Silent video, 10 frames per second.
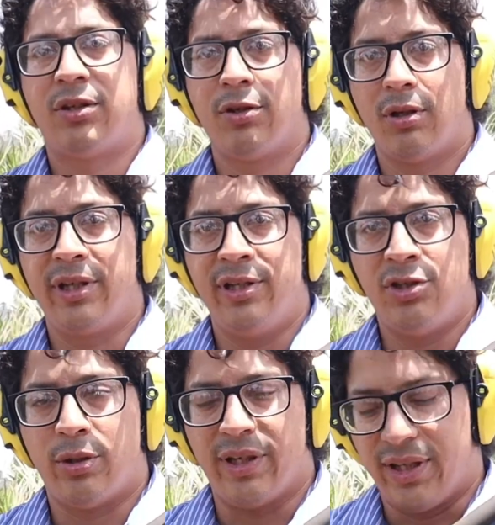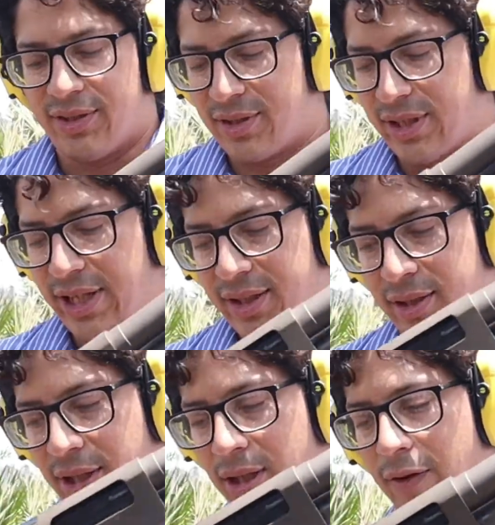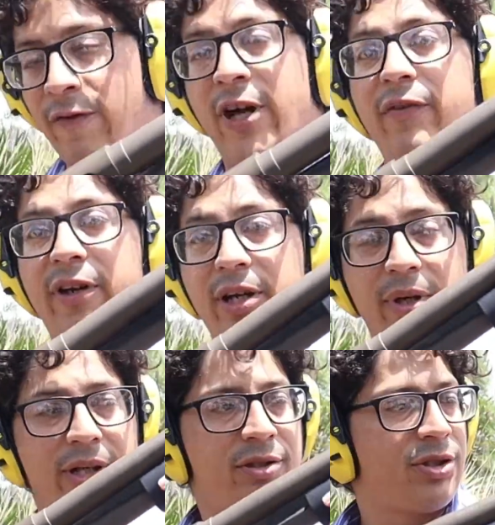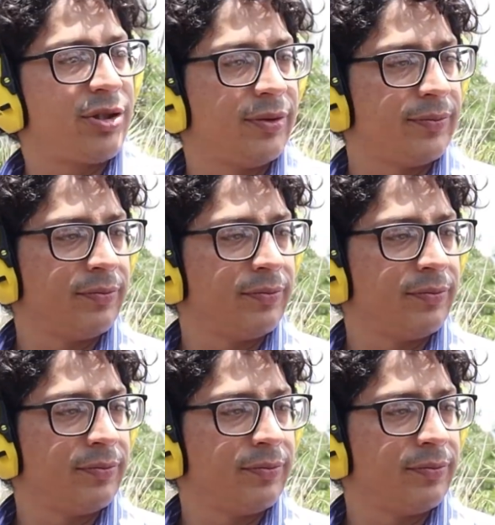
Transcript: thoroughly enjoy this gun very, very much.